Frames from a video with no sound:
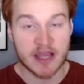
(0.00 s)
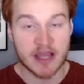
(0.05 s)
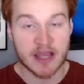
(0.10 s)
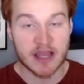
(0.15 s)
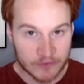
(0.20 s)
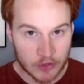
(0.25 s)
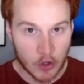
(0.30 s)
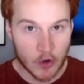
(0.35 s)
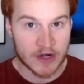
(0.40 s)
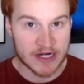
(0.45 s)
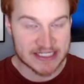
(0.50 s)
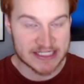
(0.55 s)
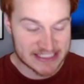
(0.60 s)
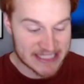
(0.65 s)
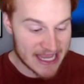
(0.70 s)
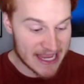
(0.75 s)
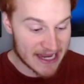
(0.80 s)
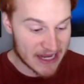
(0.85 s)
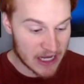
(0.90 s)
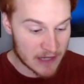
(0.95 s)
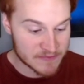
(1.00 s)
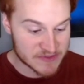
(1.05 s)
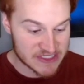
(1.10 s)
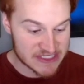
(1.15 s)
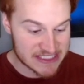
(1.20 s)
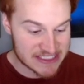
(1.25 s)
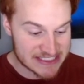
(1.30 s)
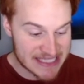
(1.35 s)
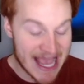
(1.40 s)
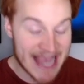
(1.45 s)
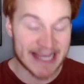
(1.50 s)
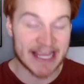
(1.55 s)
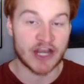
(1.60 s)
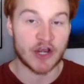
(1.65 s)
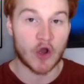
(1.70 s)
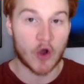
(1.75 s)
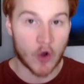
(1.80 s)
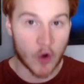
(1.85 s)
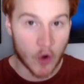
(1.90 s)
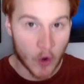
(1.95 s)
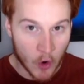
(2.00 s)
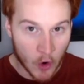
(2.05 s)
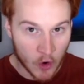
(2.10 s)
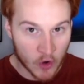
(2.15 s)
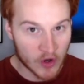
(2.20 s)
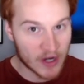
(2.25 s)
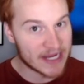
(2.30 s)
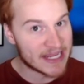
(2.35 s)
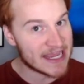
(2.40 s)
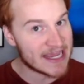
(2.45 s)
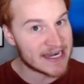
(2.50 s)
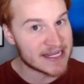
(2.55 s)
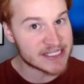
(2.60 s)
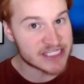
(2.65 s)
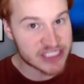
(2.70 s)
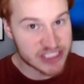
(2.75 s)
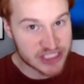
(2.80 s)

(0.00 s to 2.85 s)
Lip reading: Florida State comes in second. Oregon is